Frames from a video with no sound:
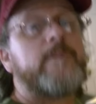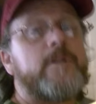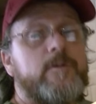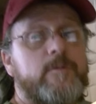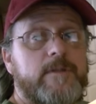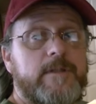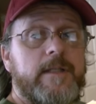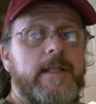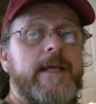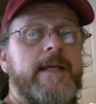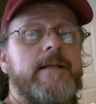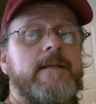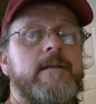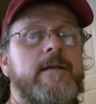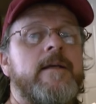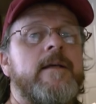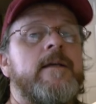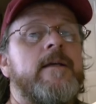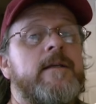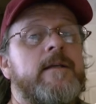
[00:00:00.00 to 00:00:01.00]
I was late.
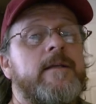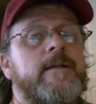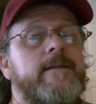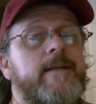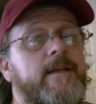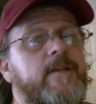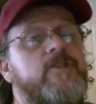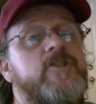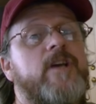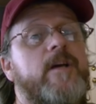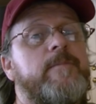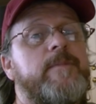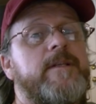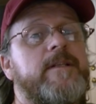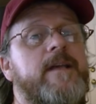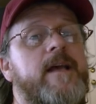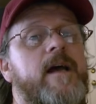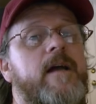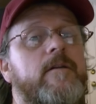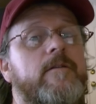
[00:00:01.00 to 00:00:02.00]
They shut me
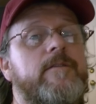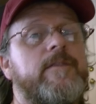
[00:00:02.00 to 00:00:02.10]
down